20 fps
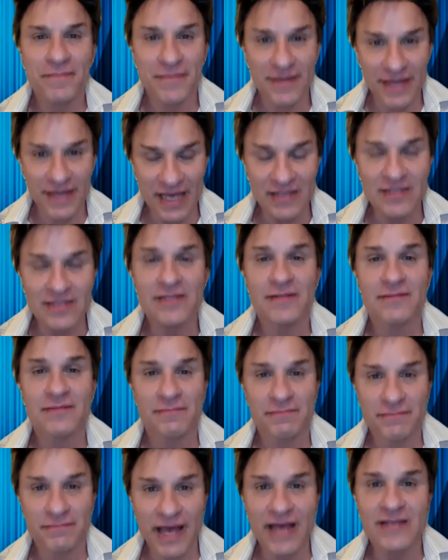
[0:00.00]
yes
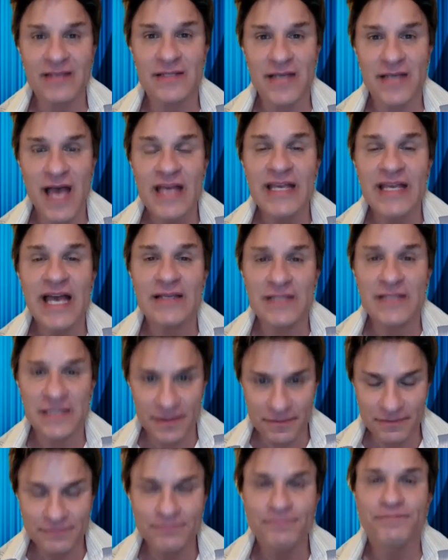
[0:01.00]
yes yes
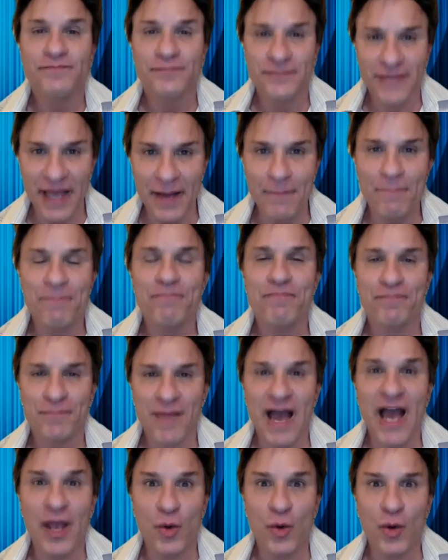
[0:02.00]

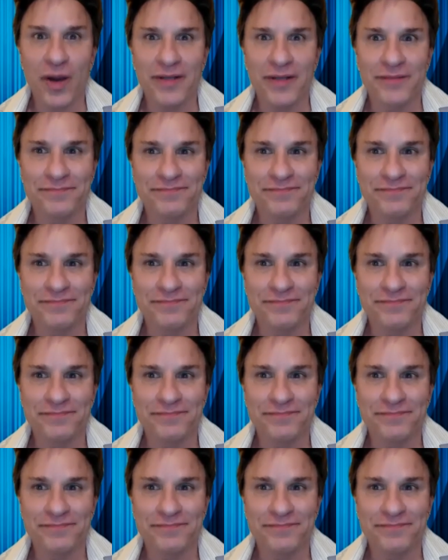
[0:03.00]
I agree.